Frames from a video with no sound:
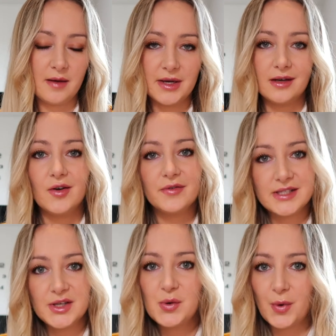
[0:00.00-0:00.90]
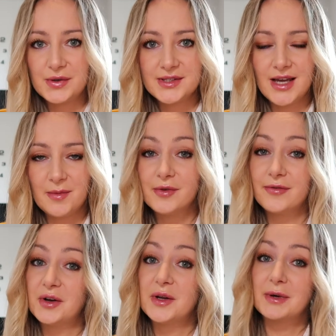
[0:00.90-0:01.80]
I mean, obviously you won't see a
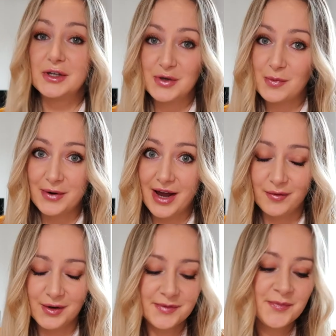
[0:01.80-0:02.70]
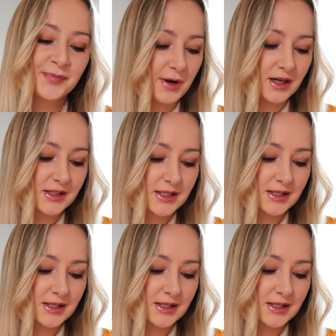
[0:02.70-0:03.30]
portfolio because you won't have one, but